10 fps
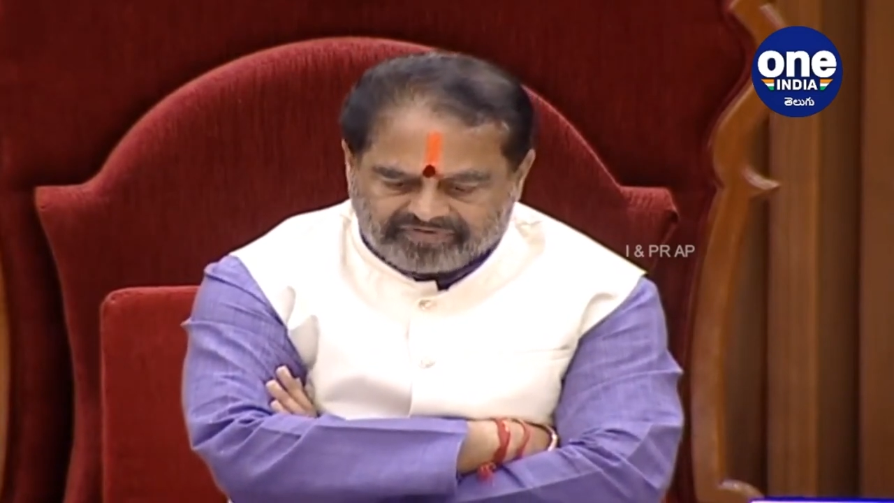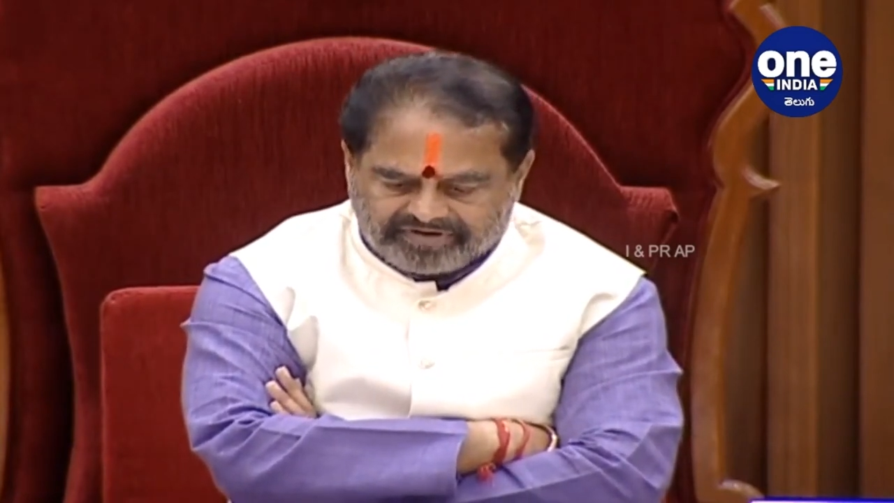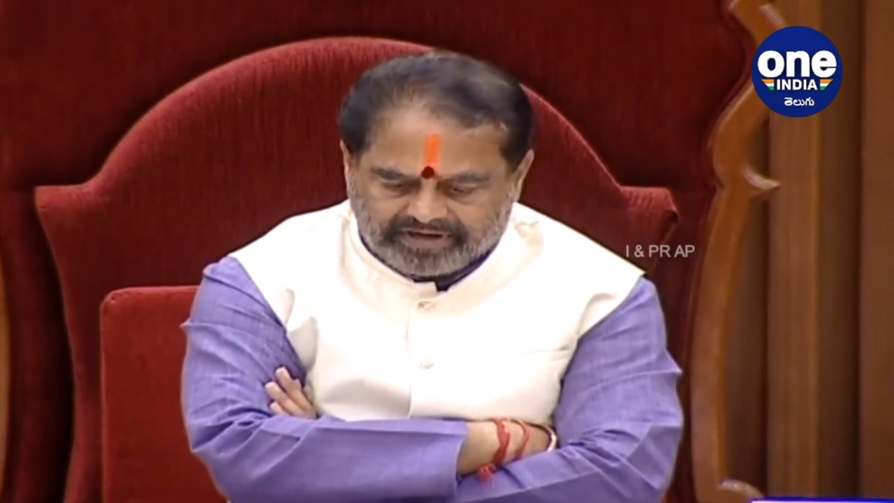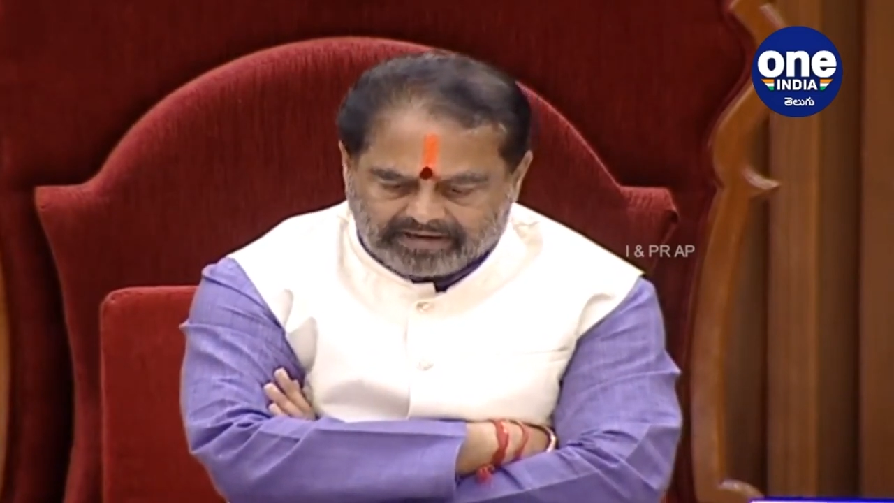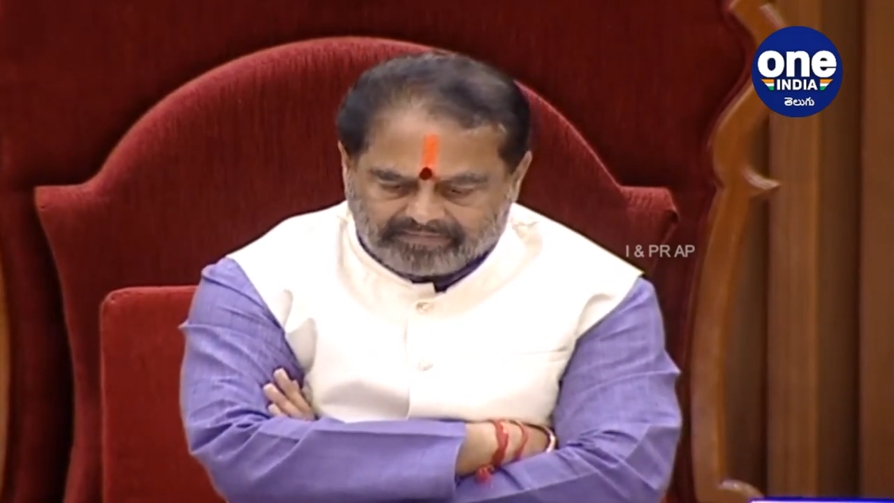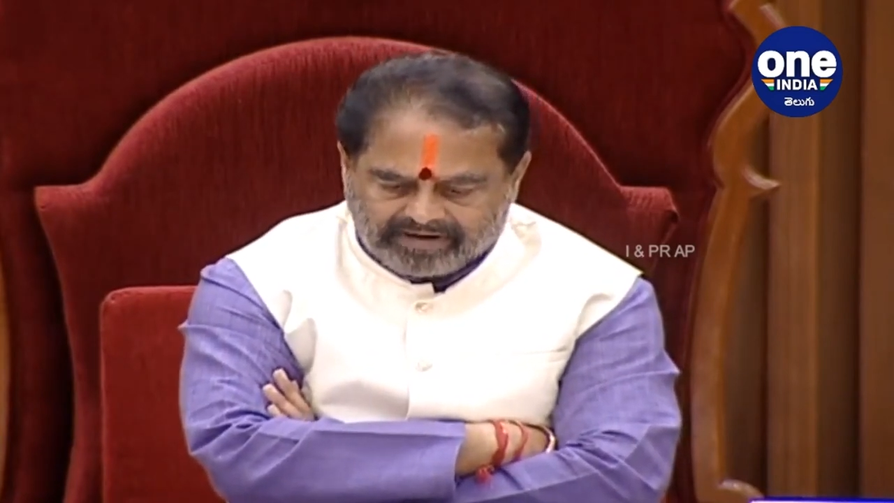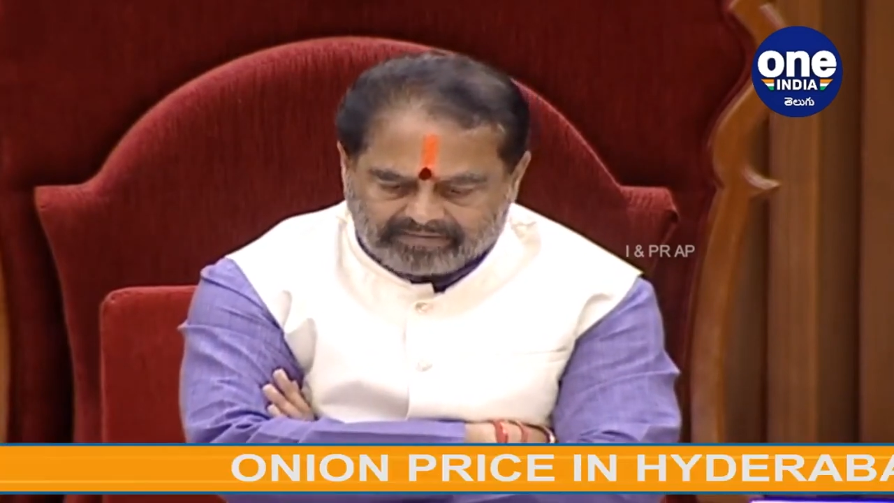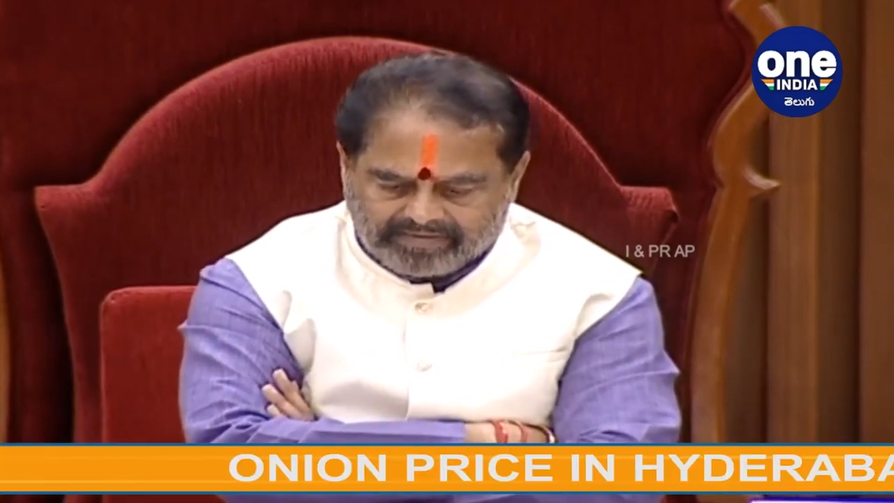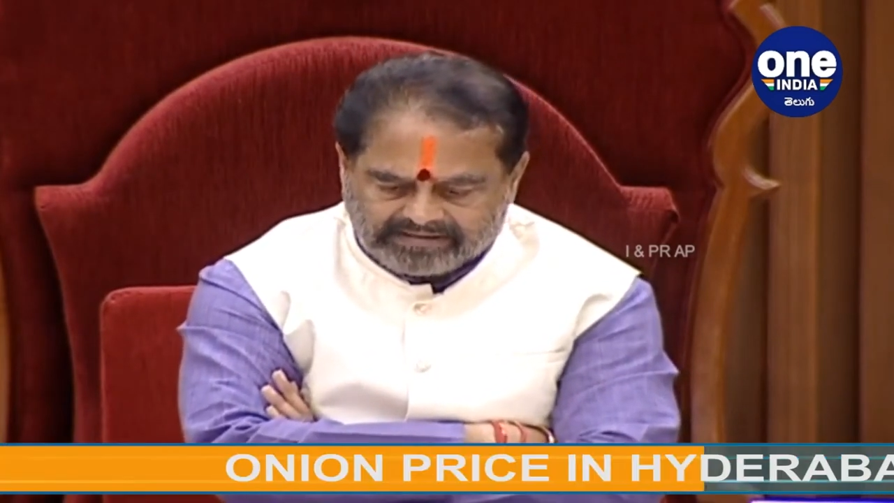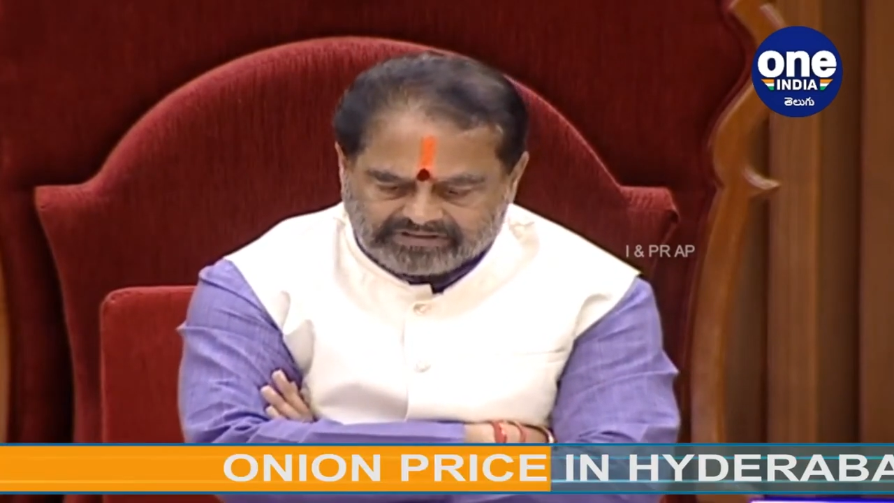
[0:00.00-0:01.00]
official
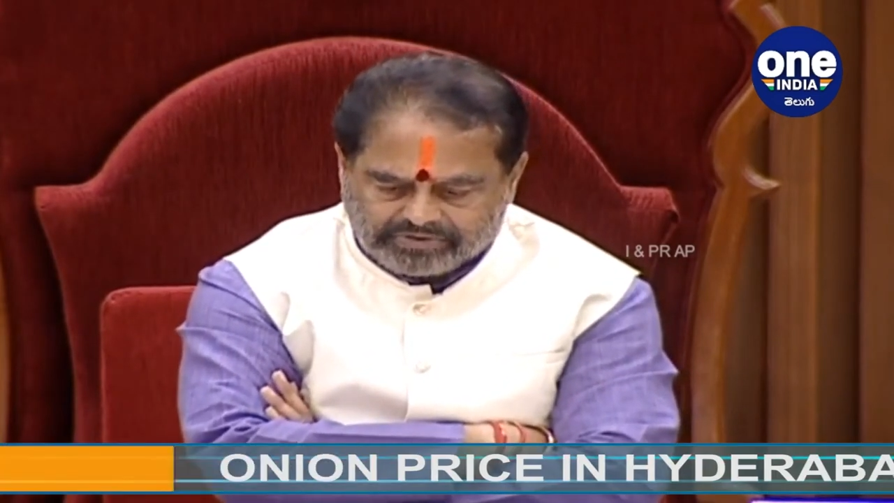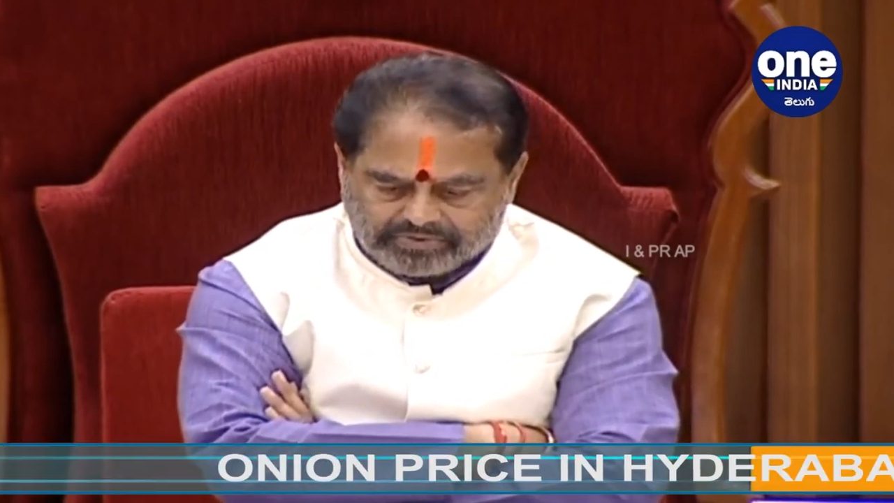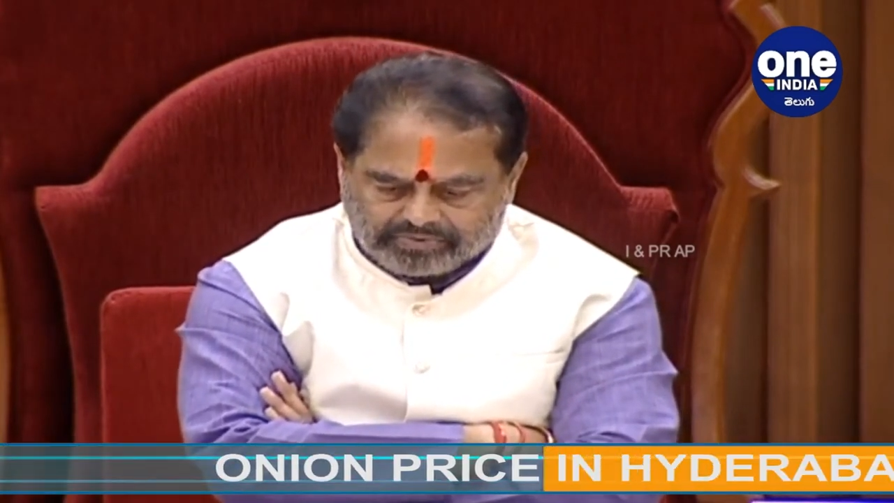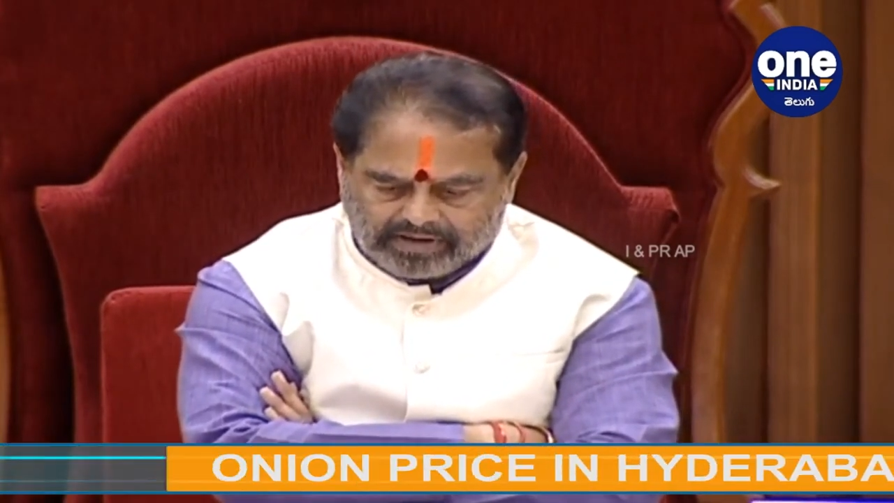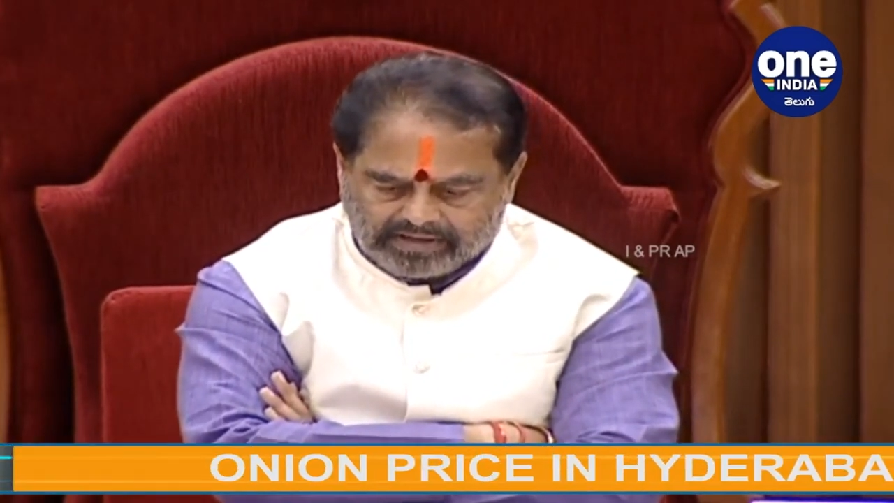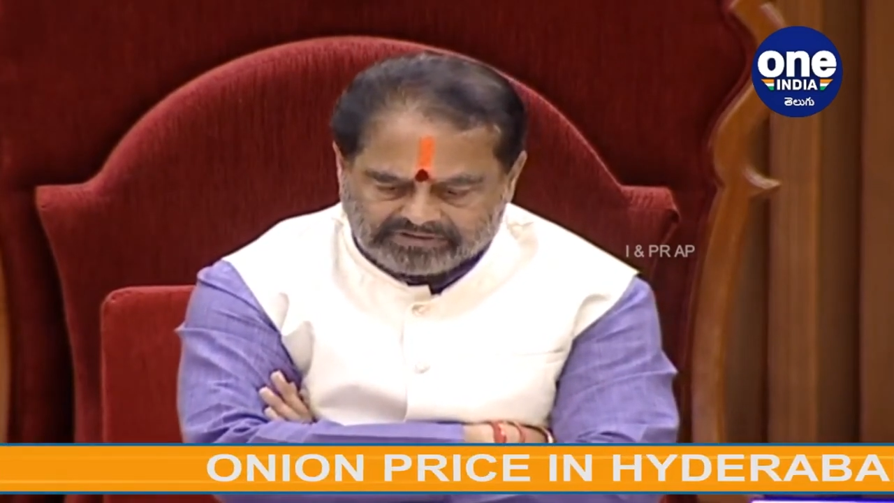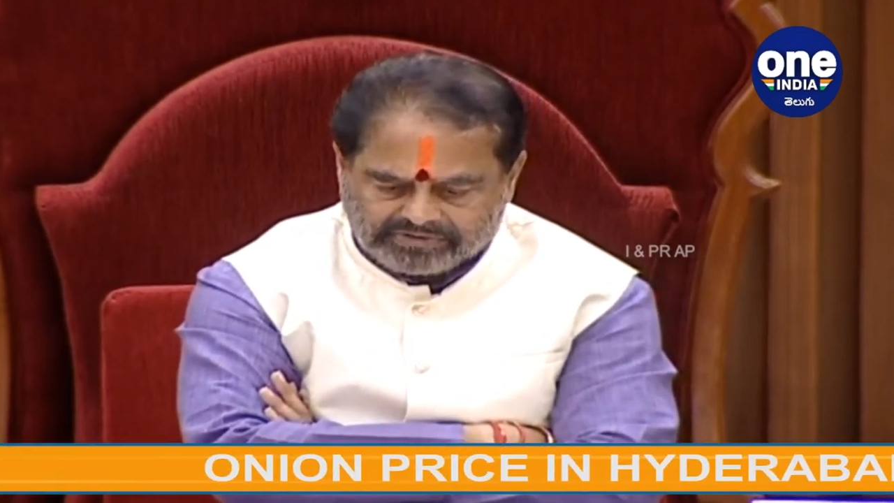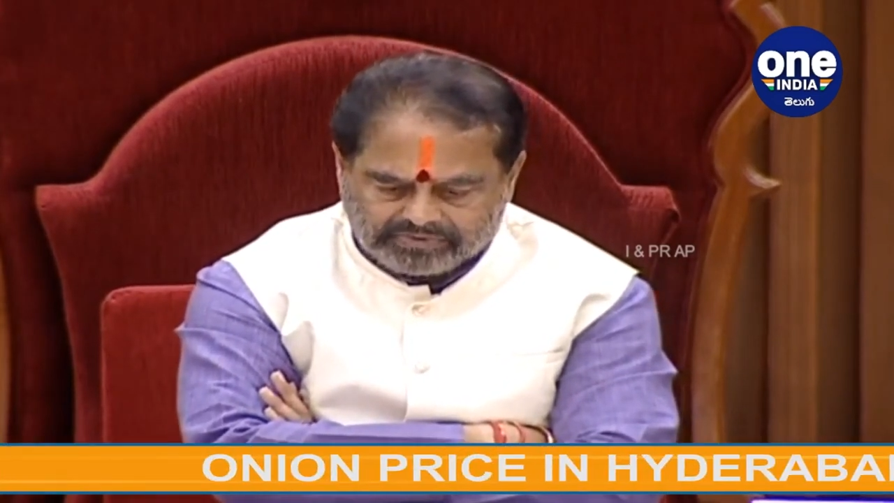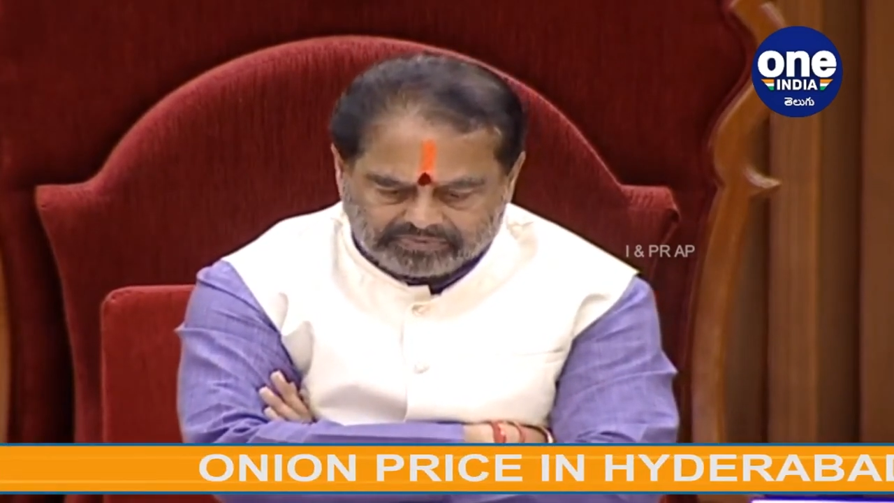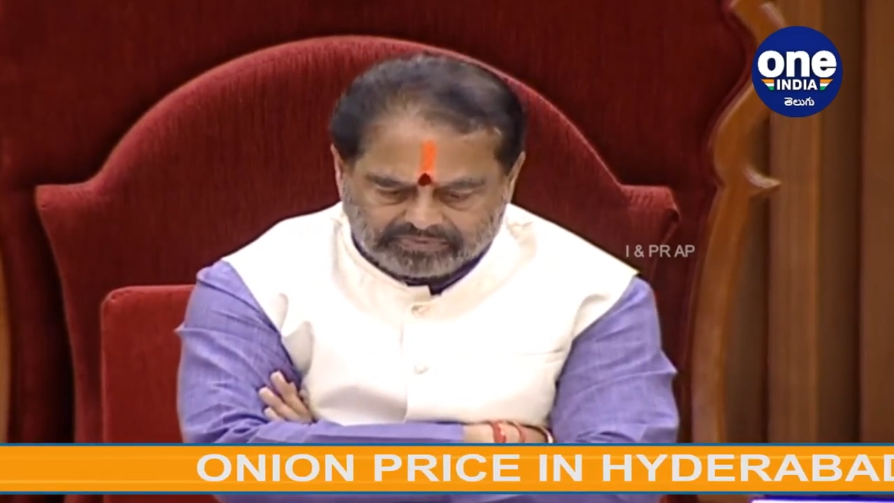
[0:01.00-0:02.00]
amendments to
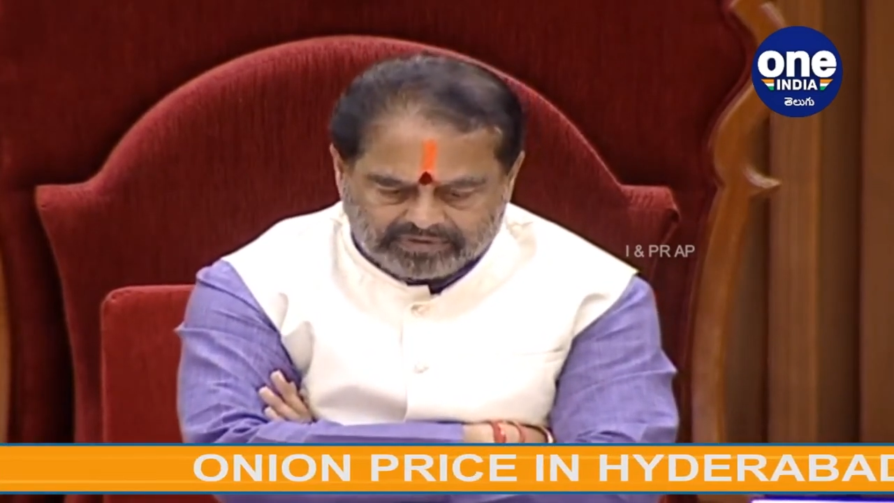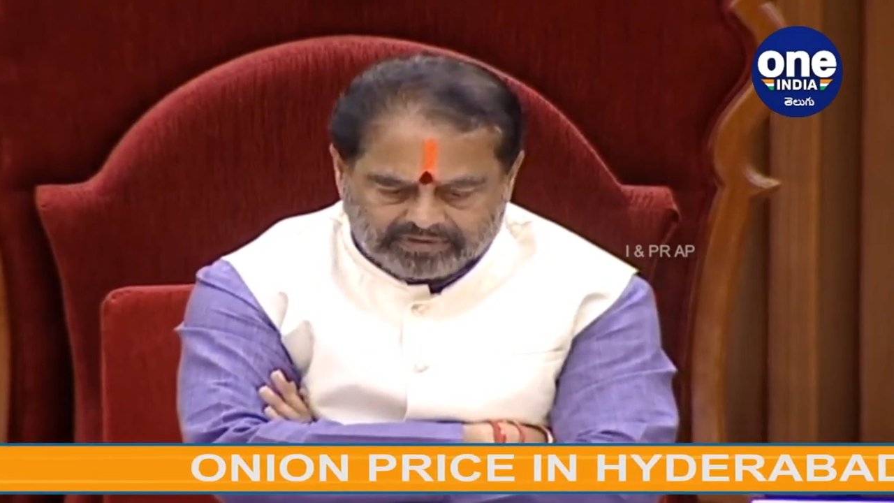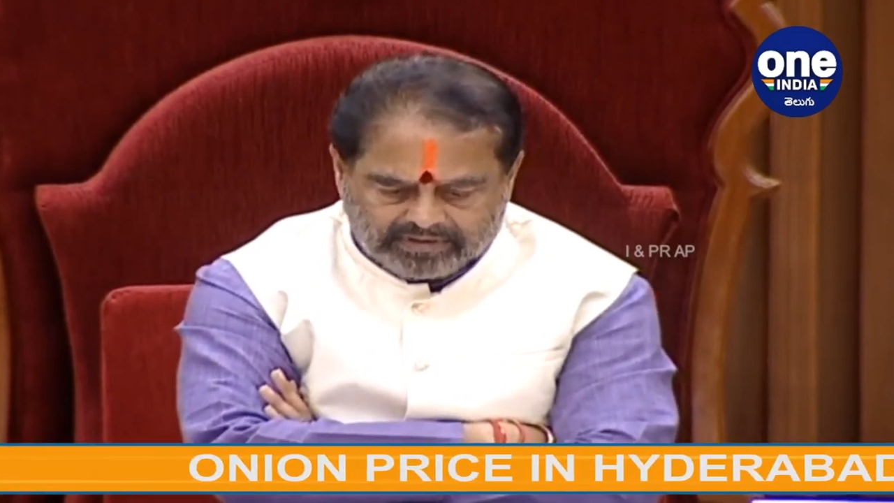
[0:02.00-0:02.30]
clause 2.